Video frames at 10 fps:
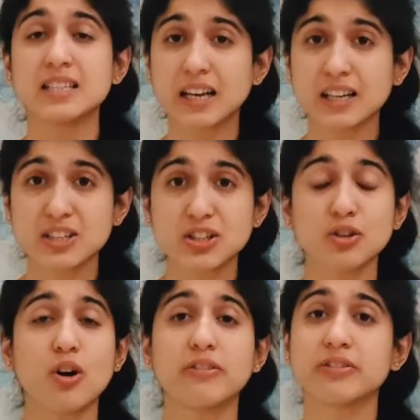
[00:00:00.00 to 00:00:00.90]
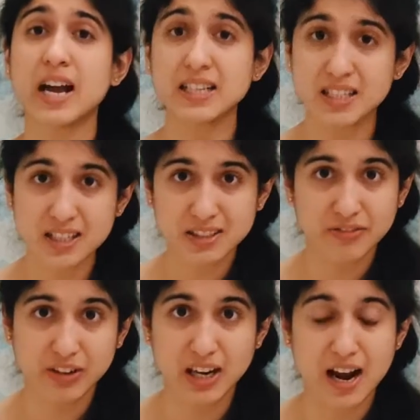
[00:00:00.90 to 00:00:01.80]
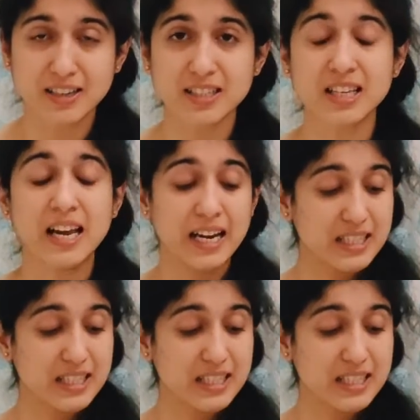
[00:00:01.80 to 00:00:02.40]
secretion of digestive glands.